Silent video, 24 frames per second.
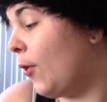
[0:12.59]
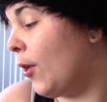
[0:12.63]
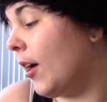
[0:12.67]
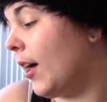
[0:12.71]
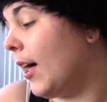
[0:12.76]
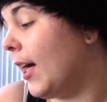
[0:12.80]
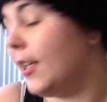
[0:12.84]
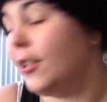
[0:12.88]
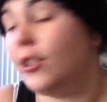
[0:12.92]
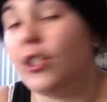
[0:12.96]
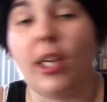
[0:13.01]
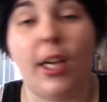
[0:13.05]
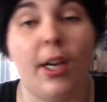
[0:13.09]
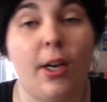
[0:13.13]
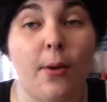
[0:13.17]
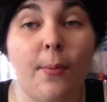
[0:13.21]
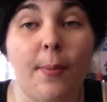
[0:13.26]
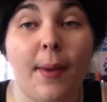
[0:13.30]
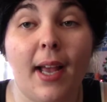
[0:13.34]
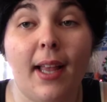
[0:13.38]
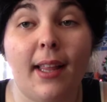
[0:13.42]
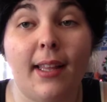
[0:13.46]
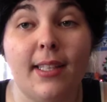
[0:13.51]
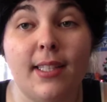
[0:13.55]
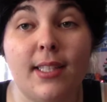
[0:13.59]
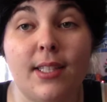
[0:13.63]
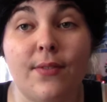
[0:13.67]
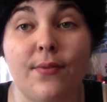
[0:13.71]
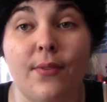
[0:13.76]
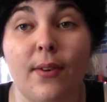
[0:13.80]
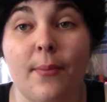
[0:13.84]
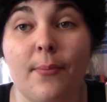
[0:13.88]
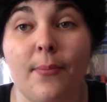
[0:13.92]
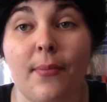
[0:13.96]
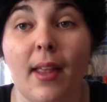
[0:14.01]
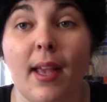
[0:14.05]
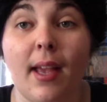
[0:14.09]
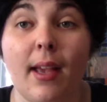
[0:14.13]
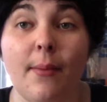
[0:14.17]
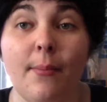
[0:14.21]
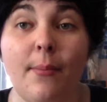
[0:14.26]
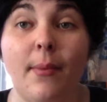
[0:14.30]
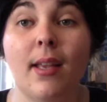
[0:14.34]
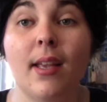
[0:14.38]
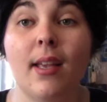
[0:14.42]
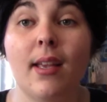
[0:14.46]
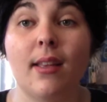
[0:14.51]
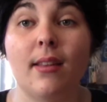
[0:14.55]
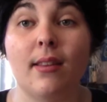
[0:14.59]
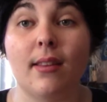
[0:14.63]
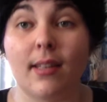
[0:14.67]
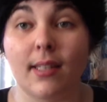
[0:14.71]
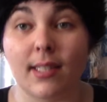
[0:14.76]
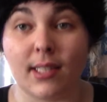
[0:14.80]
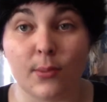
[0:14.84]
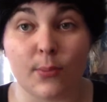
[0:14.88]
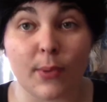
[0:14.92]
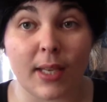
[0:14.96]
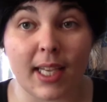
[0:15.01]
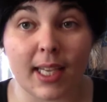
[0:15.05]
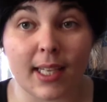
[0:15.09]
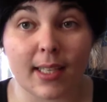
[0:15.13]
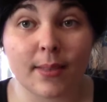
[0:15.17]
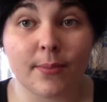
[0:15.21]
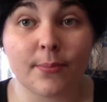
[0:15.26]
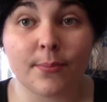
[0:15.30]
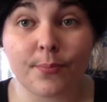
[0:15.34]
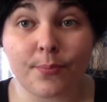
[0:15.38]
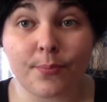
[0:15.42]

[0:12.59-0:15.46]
eyeshadow palettes from them this week